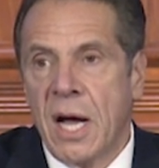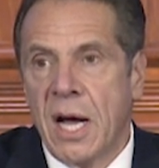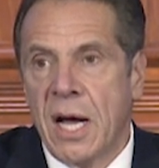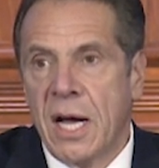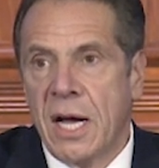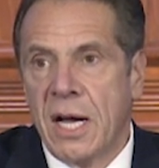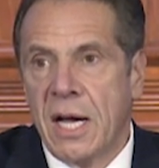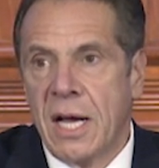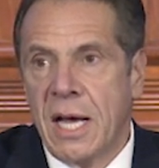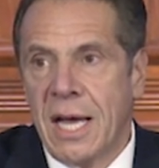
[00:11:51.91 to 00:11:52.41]

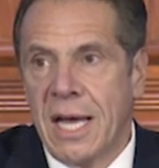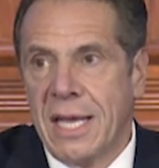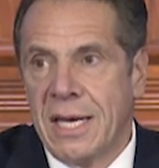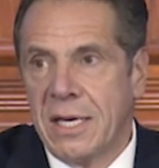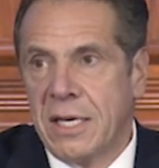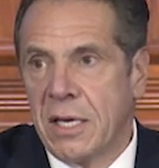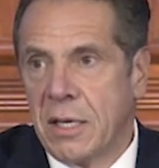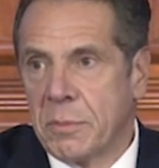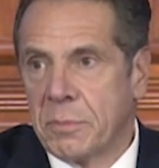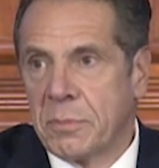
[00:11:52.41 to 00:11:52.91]
uh,
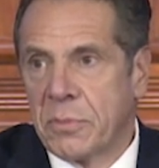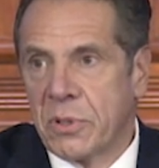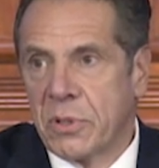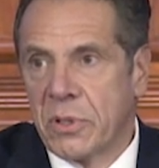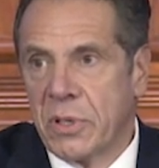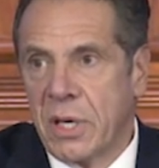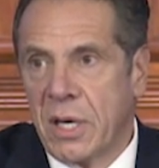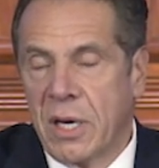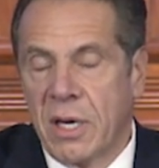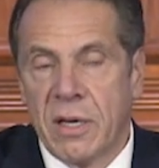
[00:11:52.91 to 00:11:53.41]
and
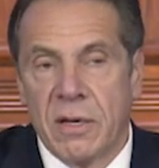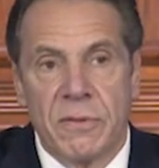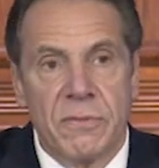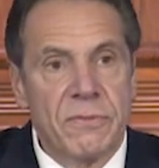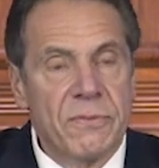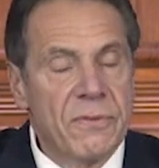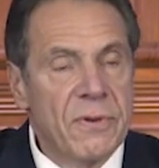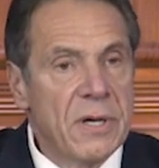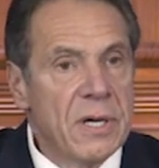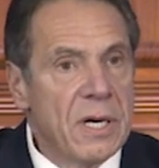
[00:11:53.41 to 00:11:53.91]
number of
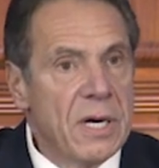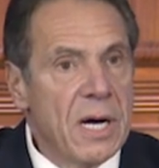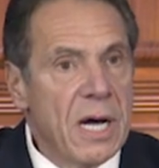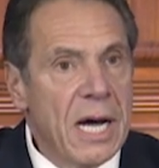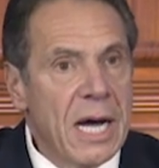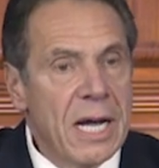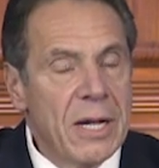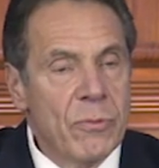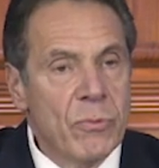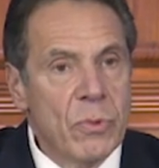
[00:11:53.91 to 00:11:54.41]
uh,
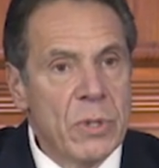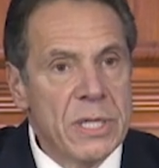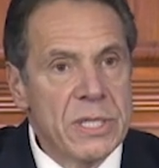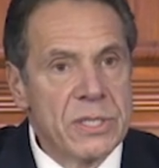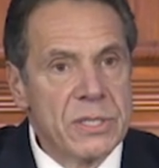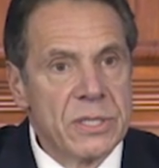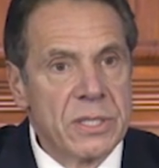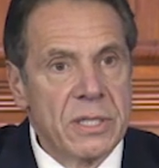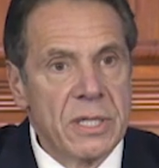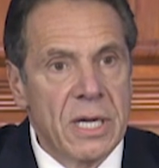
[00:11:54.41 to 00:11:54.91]

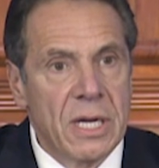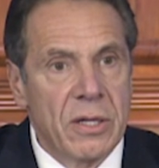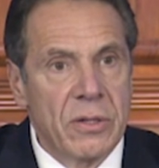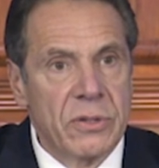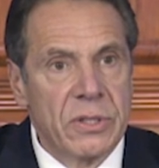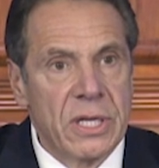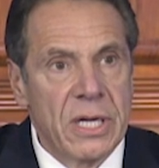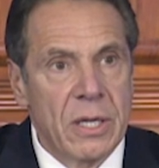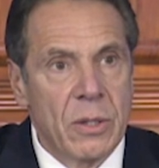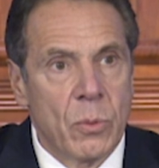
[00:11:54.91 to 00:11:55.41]
high-risk
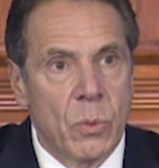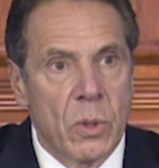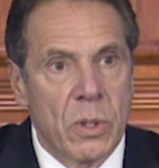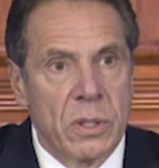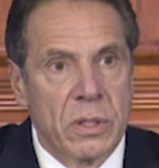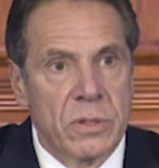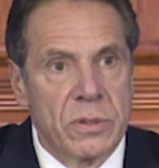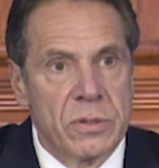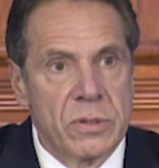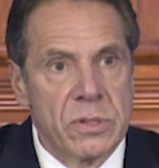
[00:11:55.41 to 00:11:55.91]
healthcare
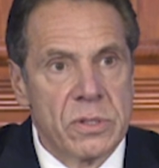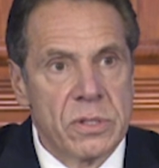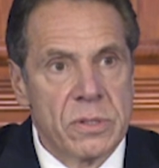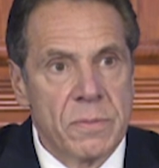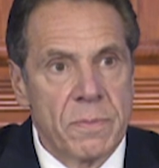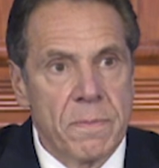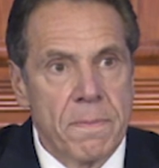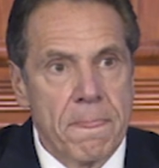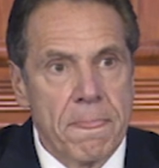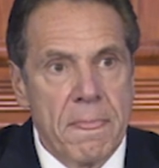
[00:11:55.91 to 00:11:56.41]
workers.
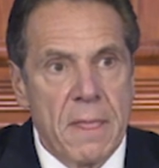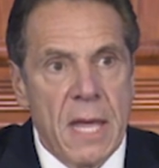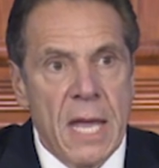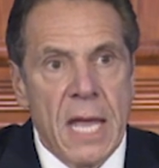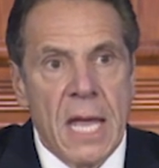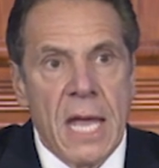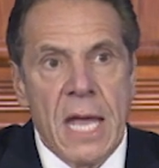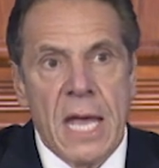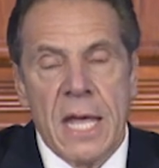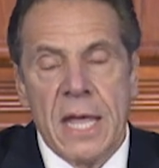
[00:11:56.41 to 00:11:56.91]

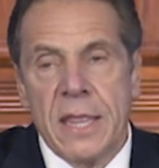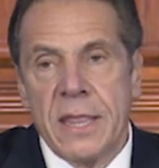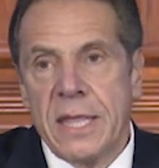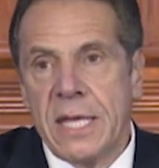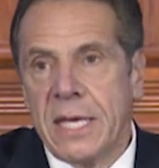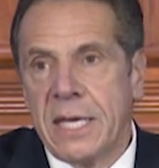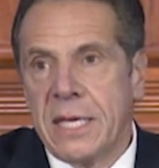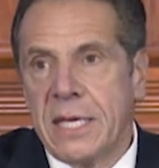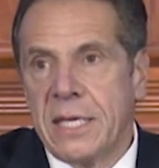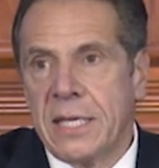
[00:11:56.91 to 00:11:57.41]

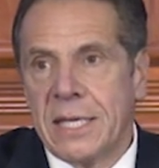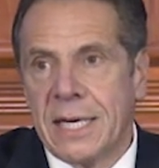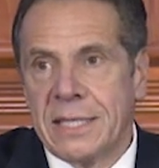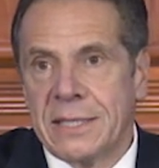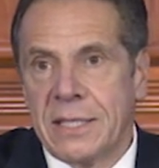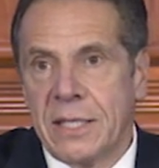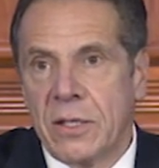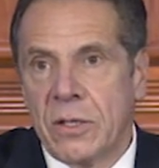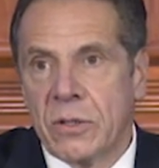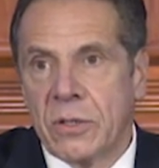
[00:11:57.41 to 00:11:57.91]
The
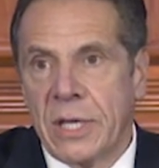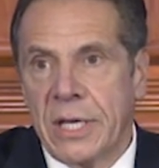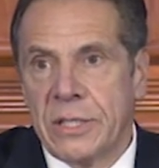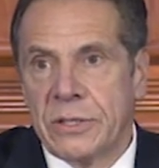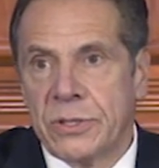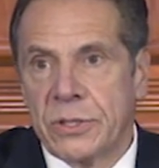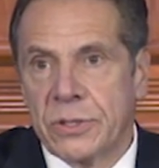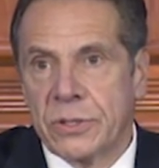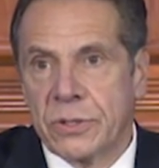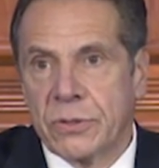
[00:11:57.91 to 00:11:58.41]
90
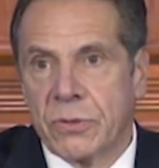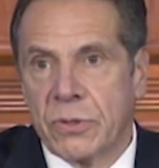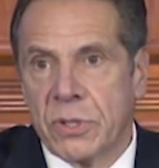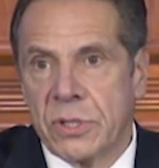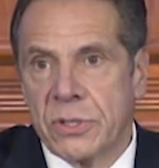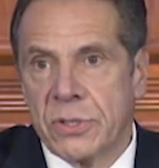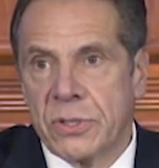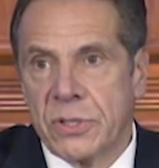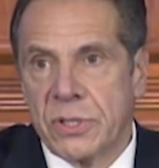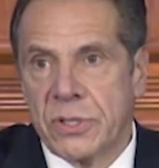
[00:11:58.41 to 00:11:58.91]
locations
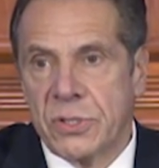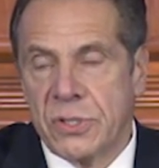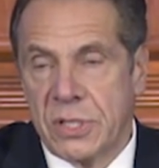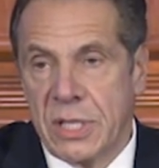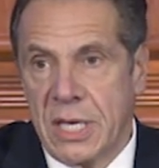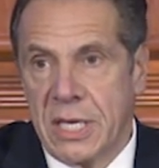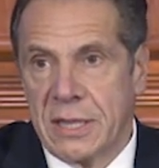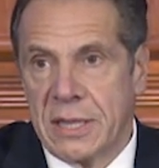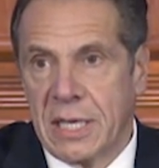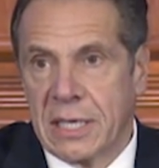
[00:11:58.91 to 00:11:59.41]
across the
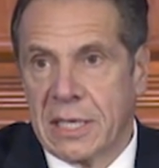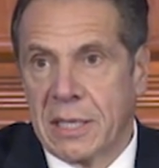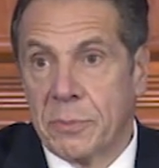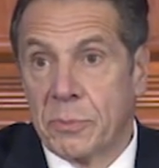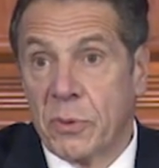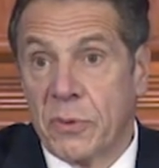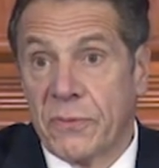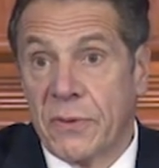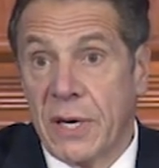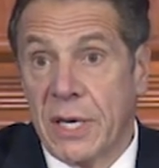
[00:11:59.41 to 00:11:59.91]
state that can
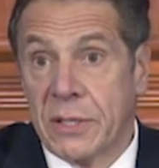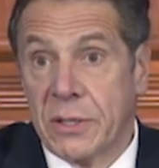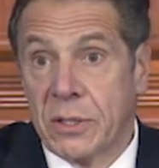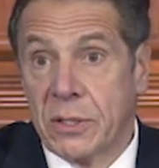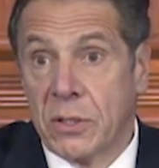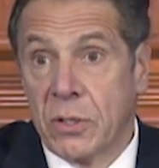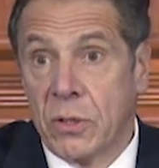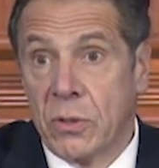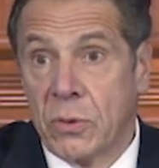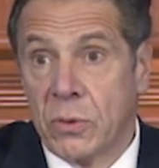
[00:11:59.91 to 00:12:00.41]
provide the
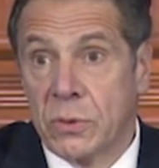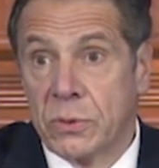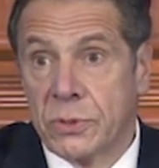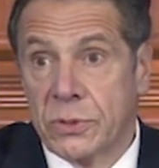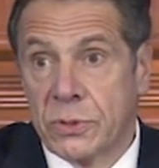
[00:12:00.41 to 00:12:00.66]
cold